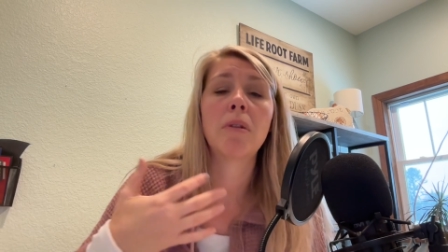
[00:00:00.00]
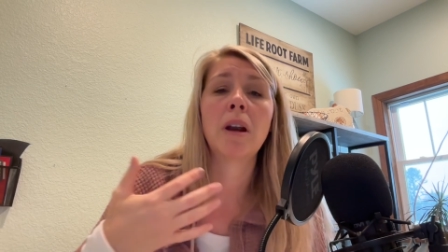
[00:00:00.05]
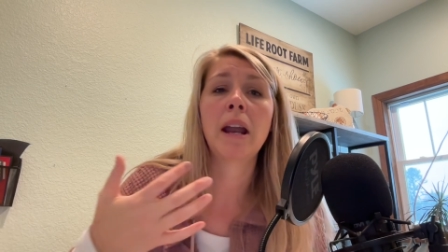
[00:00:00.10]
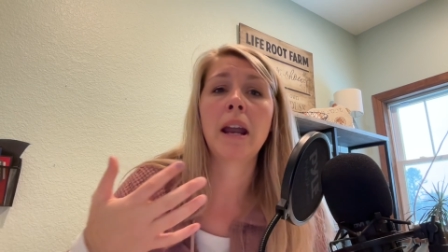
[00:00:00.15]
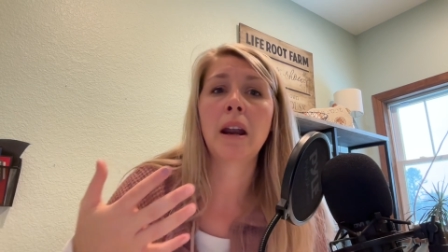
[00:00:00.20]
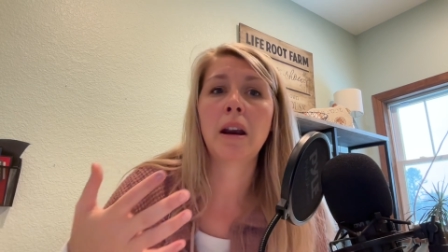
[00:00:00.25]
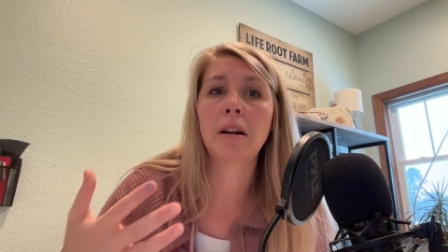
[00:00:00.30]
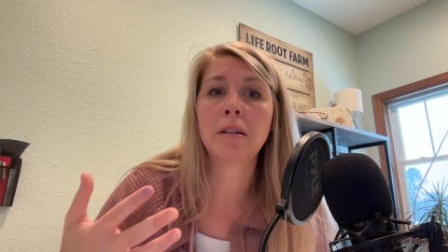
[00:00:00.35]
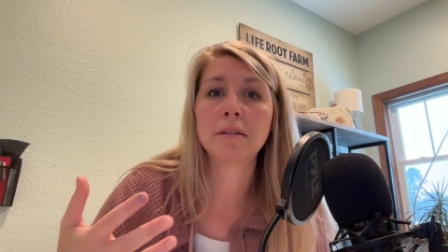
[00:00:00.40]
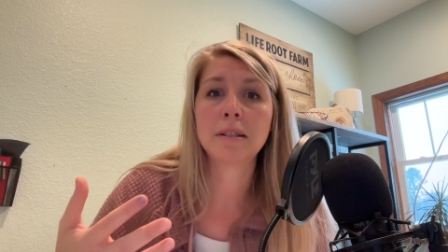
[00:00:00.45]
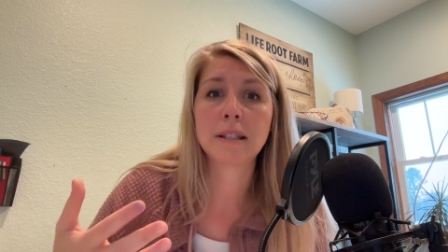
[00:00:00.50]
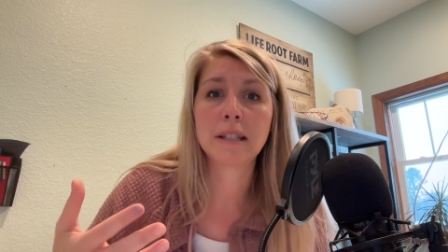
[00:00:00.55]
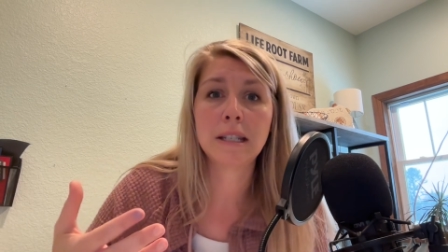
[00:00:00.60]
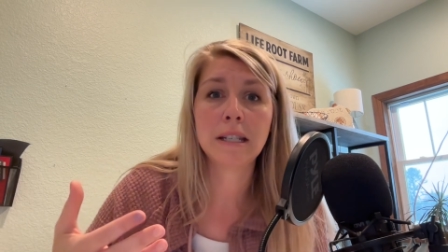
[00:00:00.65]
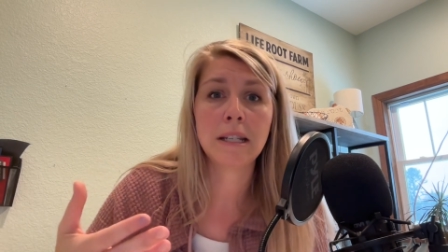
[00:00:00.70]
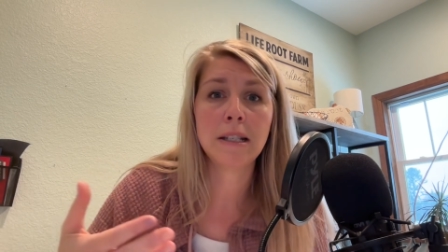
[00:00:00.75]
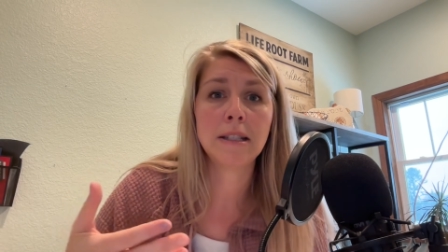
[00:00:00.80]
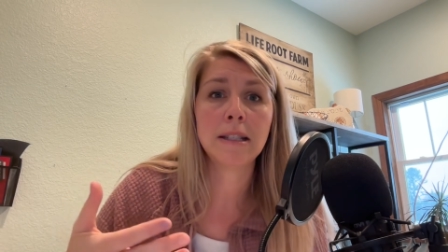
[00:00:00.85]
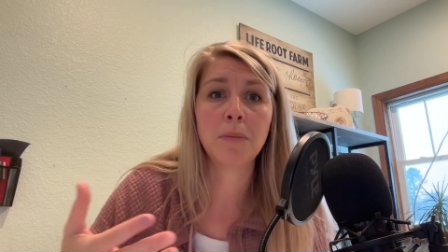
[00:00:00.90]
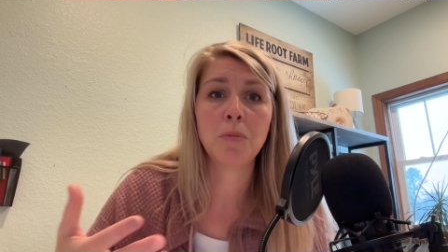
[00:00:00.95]
rare
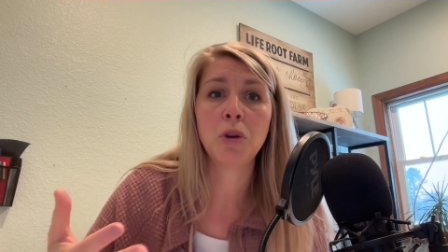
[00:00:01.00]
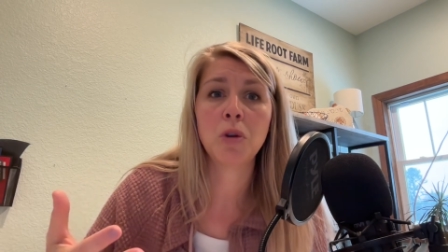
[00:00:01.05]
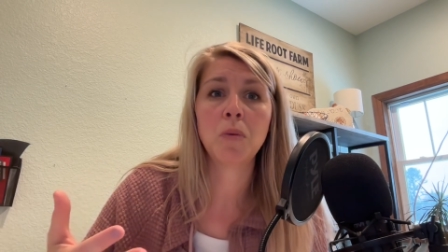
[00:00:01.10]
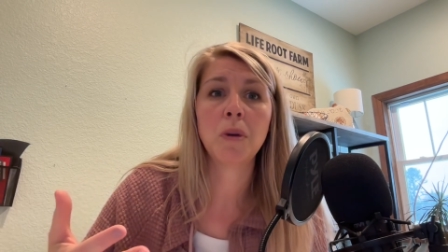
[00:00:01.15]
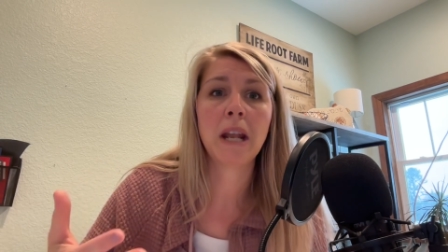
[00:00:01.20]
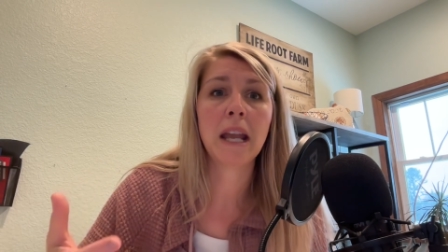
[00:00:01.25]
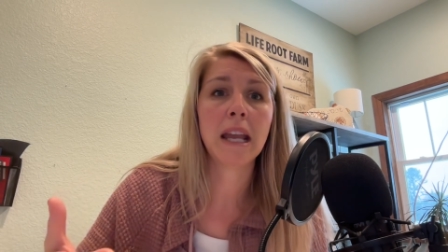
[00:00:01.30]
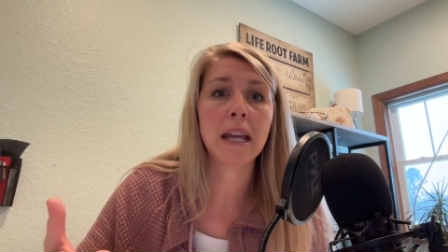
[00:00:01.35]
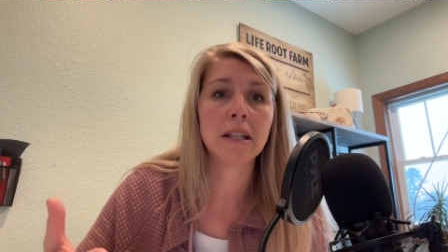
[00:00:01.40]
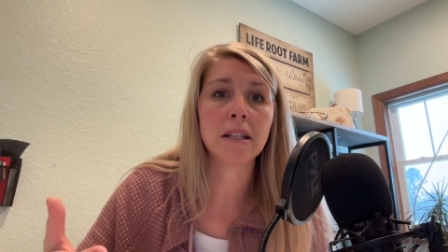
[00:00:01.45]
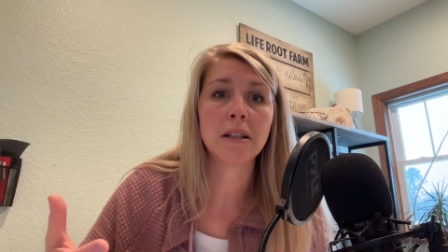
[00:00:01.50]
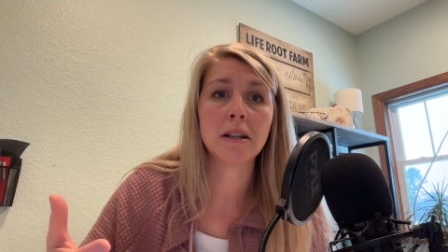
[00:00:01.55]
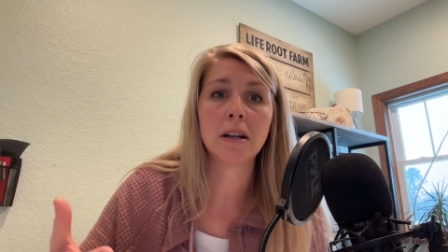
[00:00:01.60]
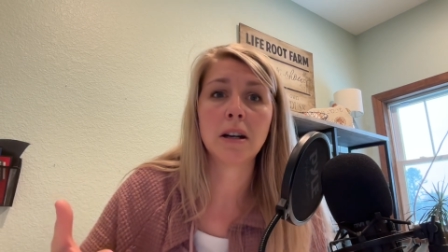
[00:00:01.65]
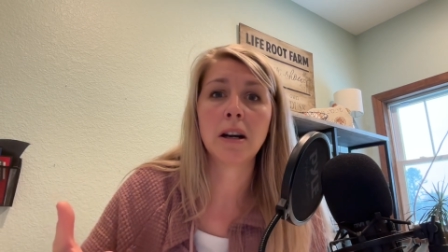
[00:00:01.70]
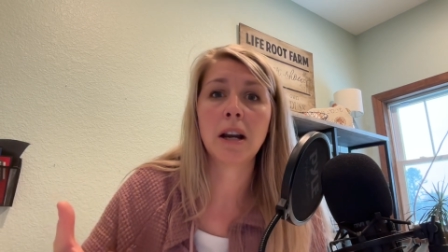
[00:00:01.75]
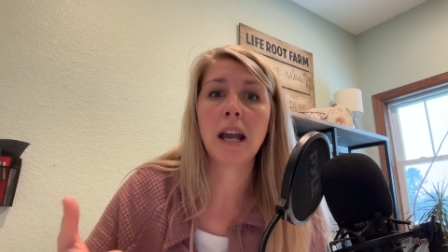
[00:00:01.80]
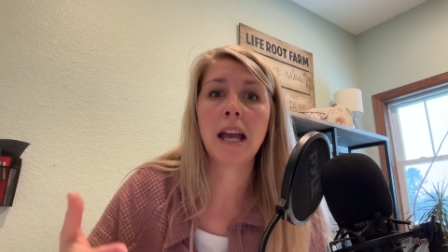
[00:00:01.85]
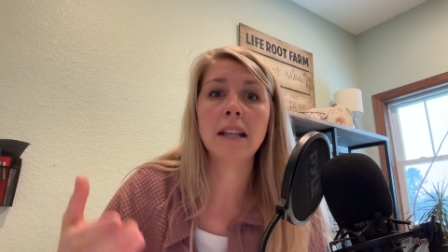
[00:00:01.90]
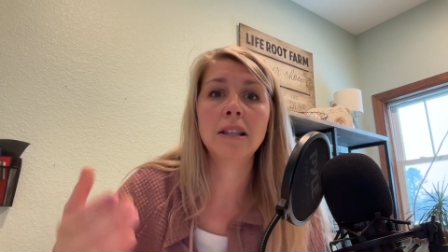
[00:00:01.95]
seed someone would hand
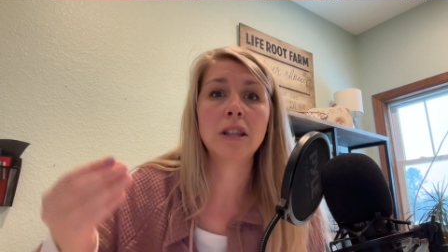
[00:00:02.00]
her,